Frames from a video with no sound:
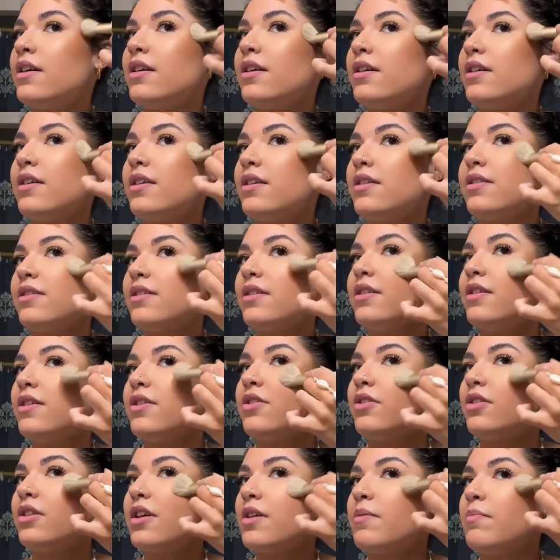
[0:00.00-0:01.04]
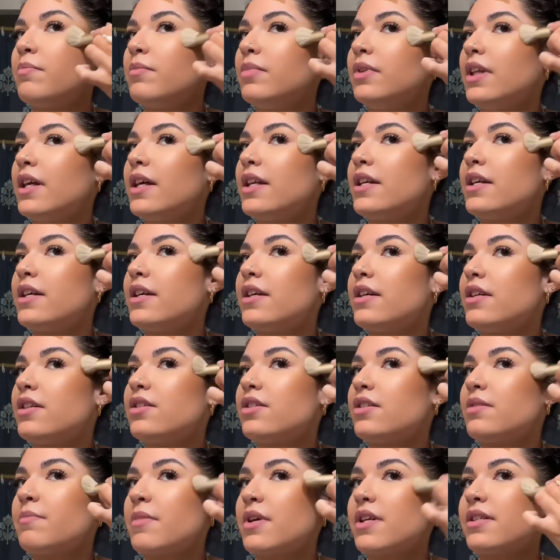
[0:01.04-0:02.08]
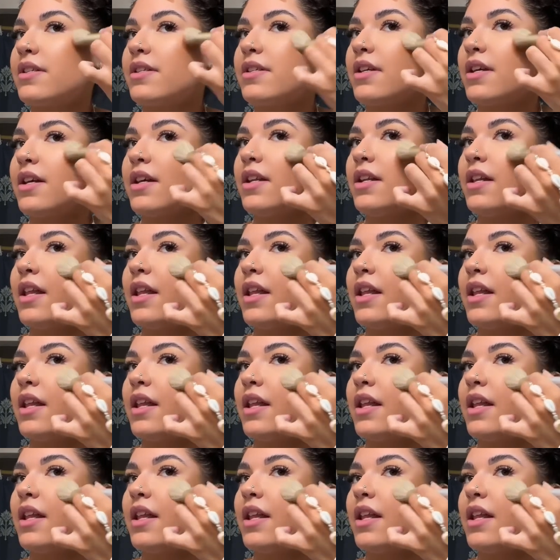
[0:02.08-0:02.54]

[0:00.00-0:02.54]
It's literally blending into my skin.